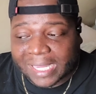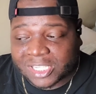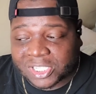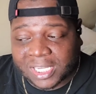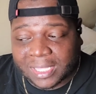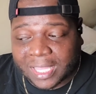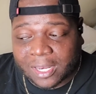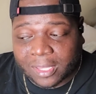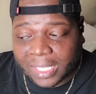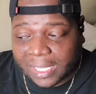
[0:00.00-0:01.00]
and she
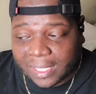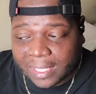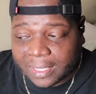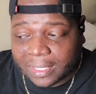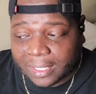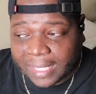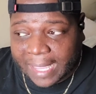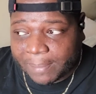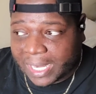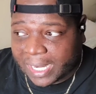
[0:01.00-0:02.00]
literally looked
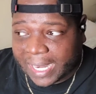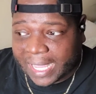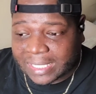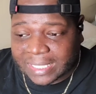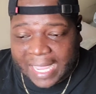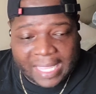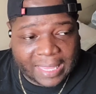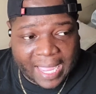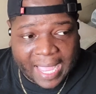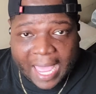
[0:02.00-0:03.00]
at me the next day
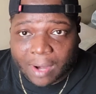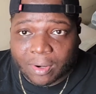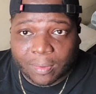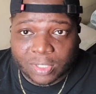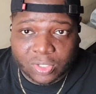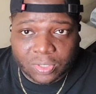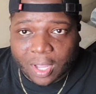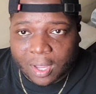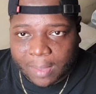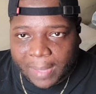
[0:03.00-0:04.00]
like, I don't know what you
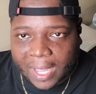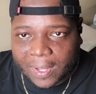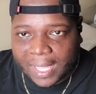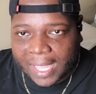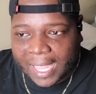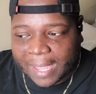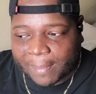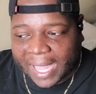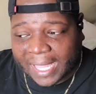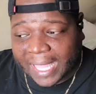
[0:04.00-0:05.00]
talking about. And
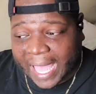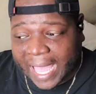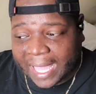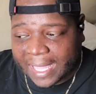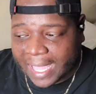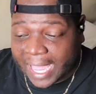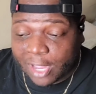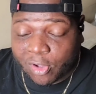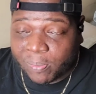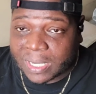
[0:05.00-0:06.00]
my guy,
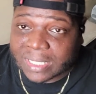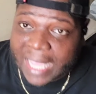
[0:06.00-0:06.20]
I ain't gonna put his